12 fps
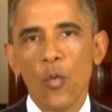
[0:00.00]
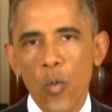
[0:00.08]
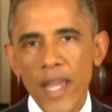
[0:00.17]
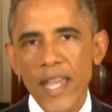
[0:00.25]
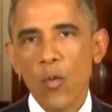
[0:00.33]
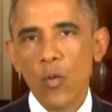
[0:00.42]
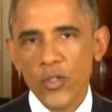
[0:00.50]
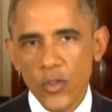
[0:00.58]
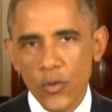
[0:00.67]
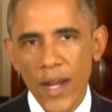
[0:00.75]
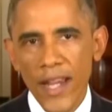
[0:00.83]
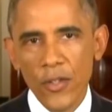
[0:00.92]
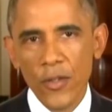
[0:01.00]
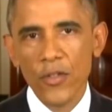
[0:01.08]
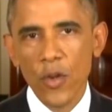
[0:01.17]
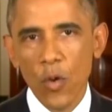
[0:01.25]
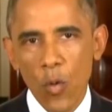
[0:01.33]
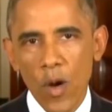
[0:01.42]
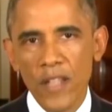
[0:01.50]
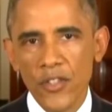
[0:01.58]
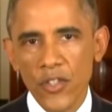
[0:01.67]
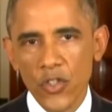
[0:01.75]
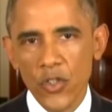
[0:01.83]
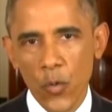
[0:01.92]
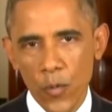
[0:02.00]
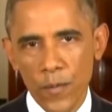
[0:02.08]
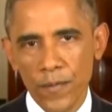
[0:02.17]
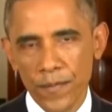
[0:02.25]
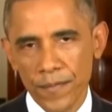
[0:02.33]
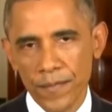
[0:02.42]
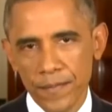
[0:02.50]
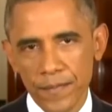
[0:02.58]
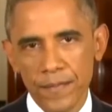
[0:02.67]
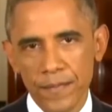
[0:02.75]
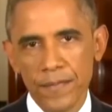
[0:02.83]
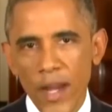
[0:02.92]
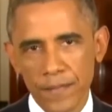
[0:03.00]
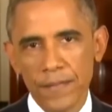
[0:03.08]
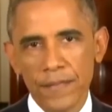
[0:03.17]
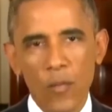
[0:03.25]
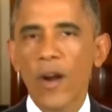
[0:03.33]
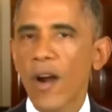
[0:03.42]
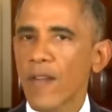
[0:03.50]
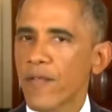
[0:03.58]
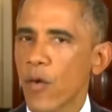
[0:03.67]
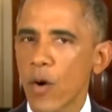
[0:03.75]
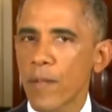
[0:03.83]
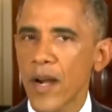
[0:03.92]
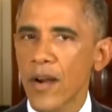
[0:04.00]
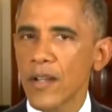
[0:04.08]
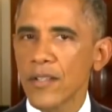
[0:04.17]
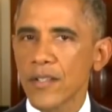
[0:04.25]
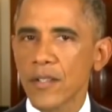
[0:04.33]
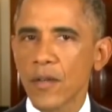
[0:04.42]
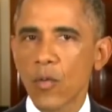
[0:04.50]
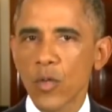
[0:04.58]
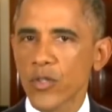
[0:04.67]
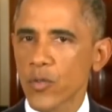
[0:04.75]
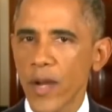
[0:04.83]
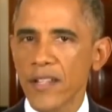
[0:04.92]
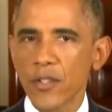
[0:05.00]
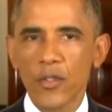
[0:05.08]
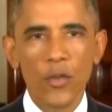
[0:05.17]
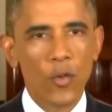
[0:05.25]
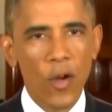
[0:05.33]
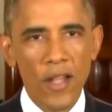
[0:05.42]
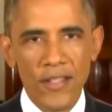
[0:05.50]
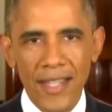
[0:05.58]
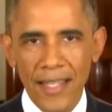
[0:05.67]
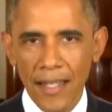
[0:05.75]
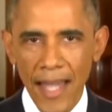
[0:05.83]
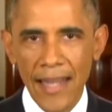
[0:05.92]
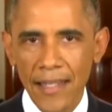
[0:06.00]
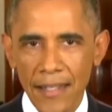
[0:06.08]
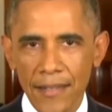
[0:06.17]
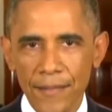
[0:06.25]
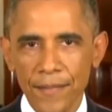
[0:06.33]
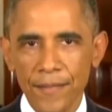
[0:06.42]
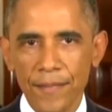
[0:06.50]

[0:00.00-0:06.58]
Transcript: We were strangers once too. And whether our forebears were strangers who crossed the Atlantic